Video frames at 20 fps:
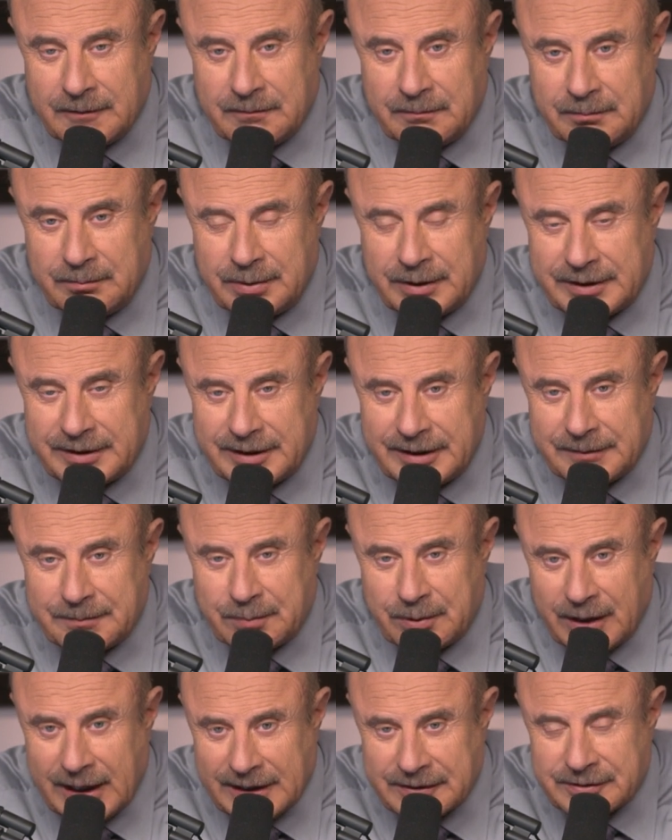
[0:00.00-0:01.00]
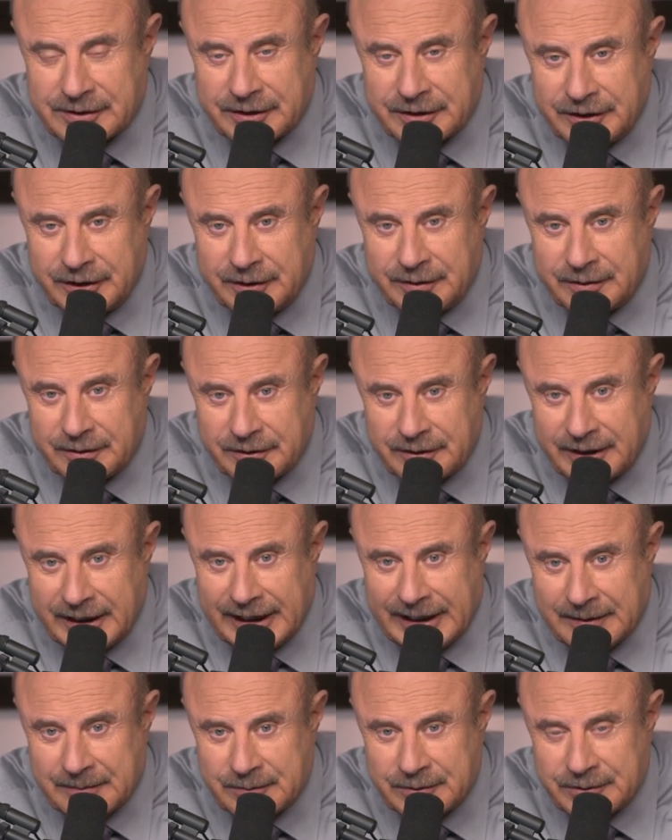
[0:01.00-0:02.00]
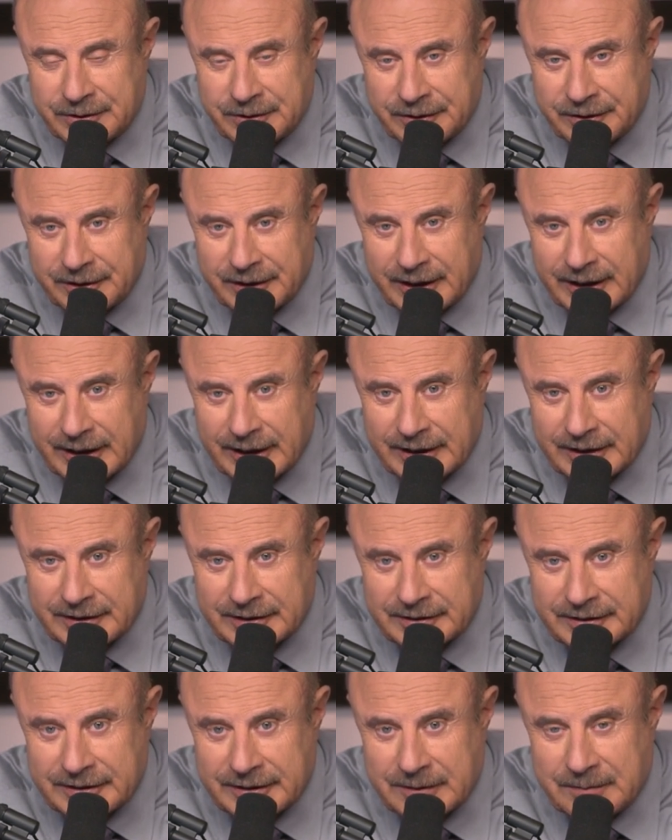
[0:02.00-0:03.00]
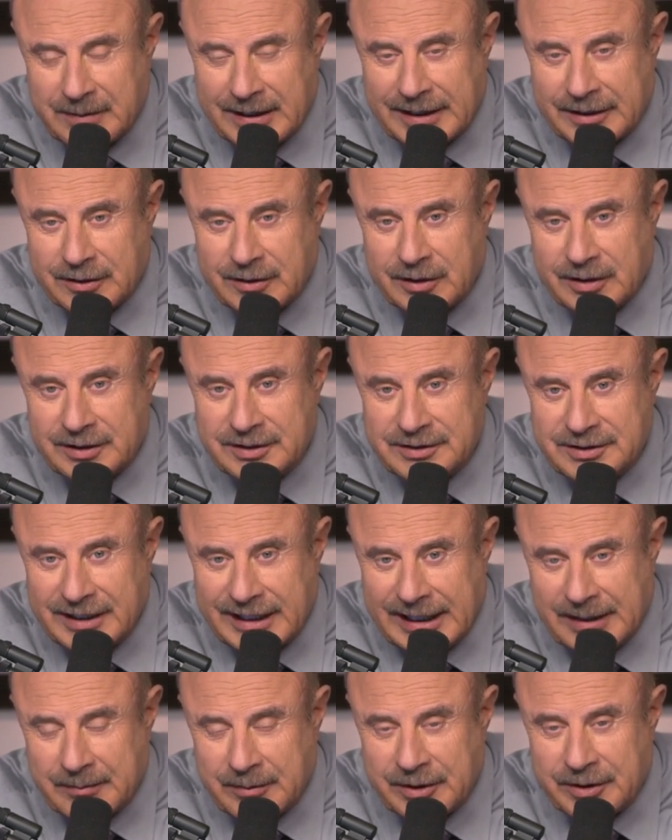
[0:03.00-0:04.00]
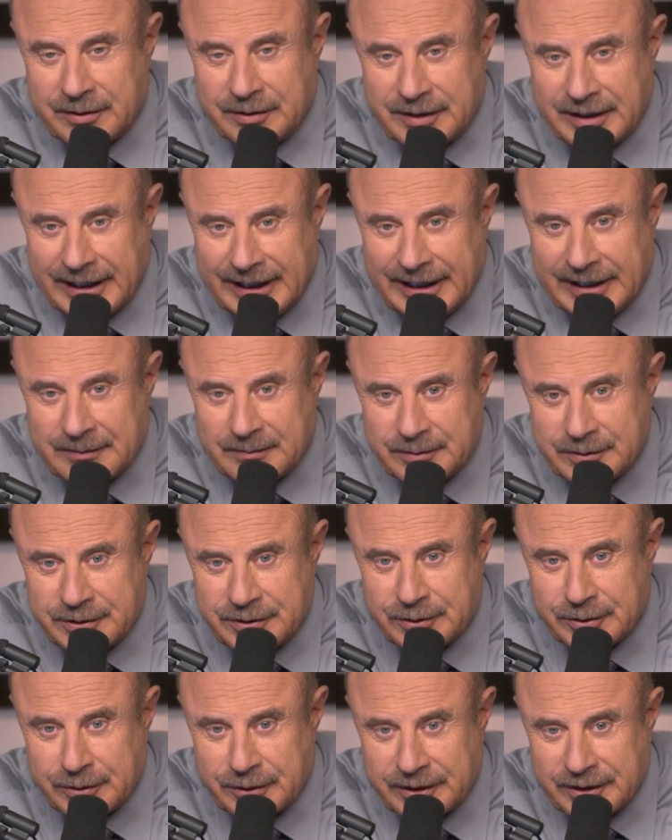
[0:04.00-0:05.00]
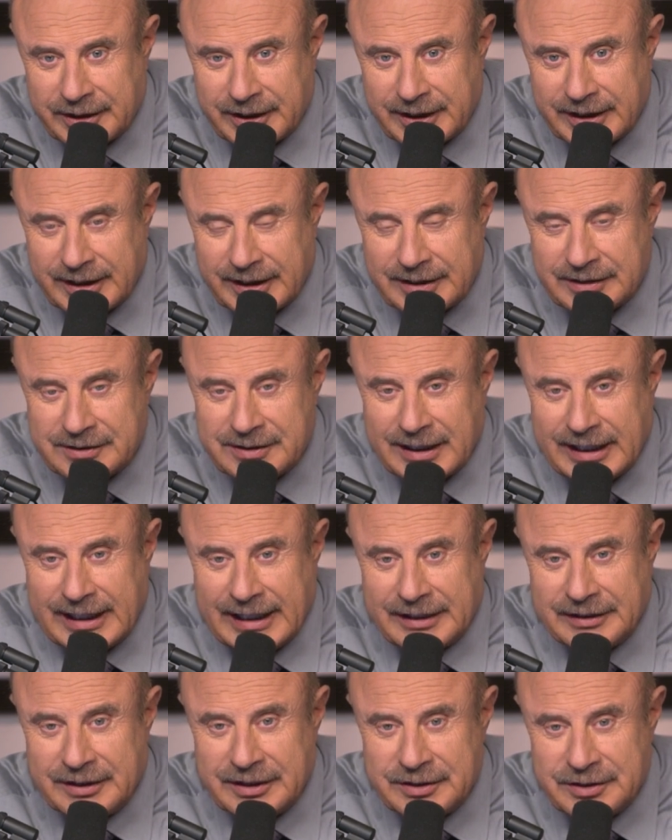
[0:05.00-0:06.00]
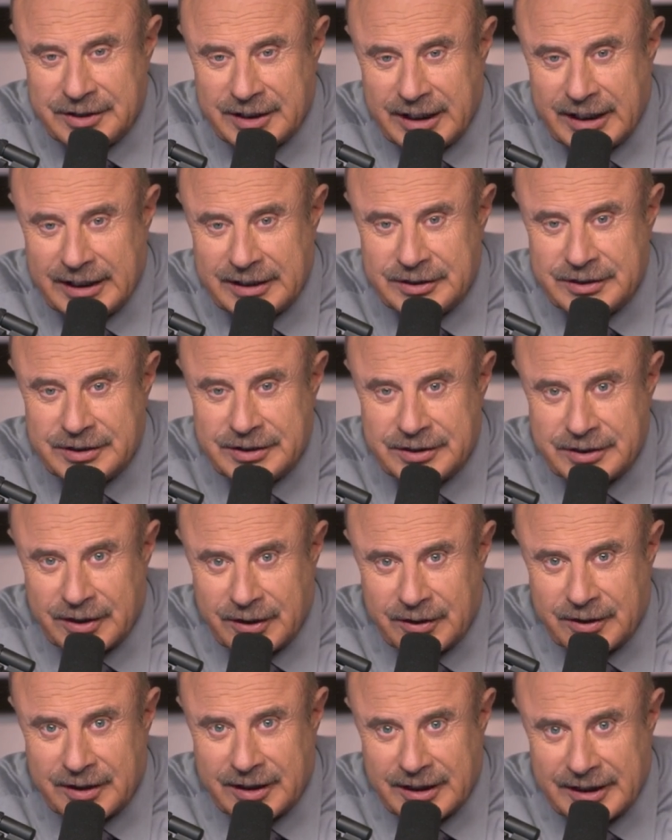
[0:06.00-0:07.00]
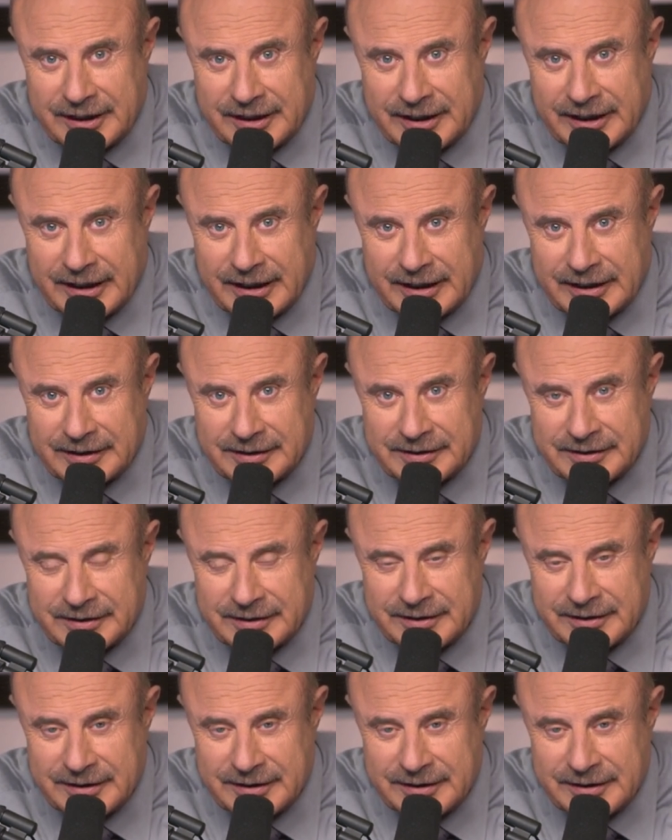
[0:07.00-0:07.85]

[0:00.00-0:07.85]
but the prosecutor damn sure does. The medical examiner damn sure does, and the judge certainly does.